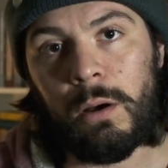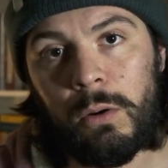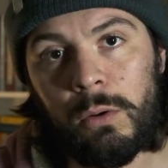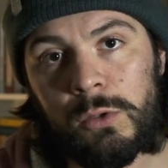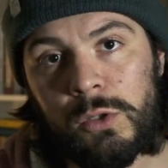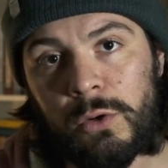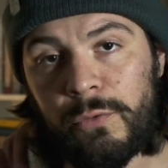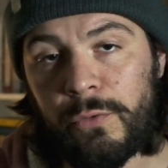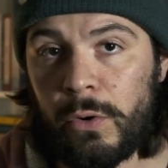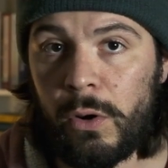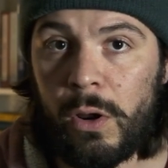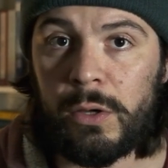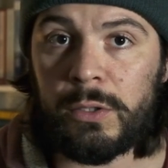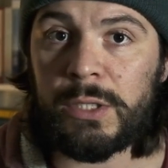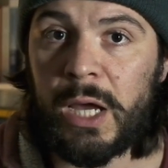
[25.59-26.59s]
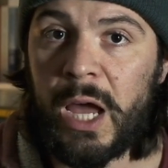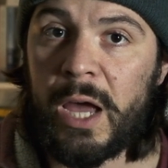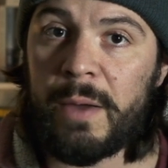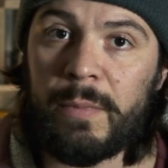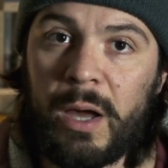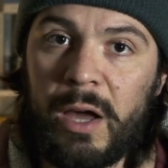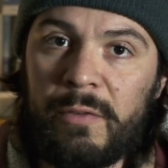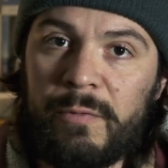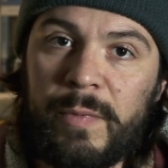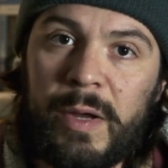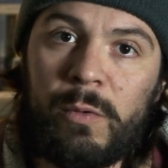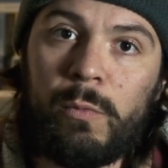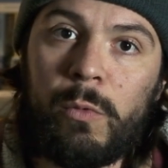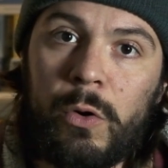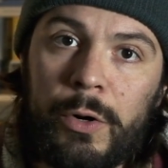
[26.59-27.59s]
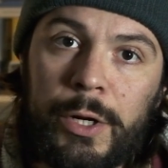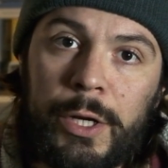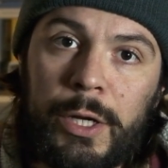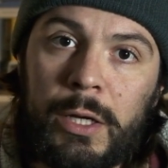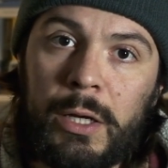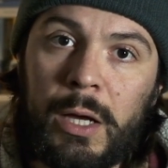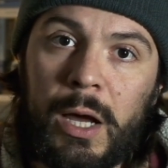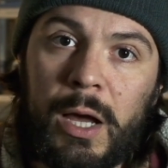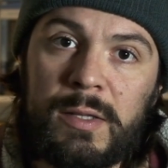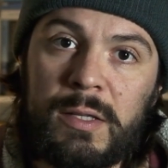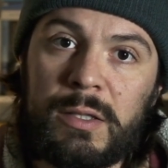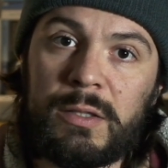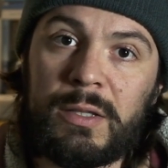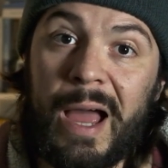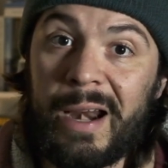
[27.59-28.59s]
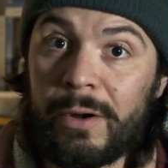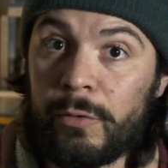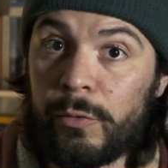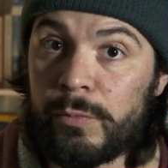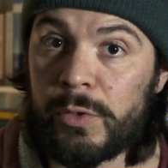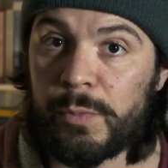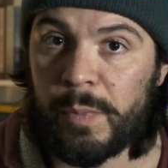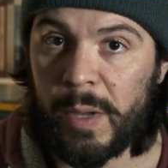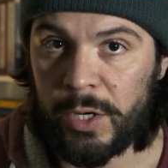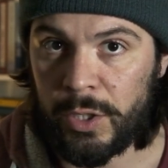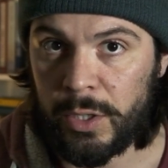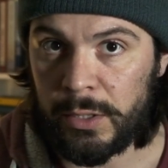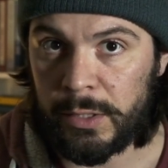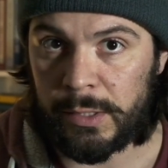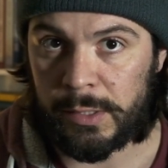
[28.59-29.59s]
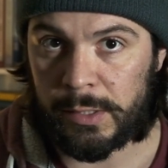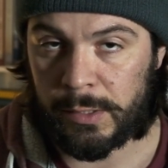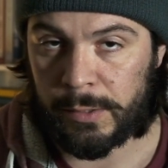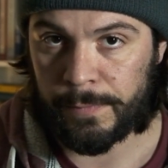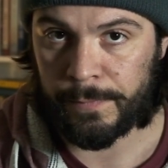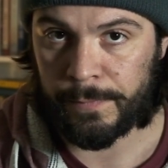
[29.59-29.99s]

Also, for a long time, I've been working as a darkroom specialist.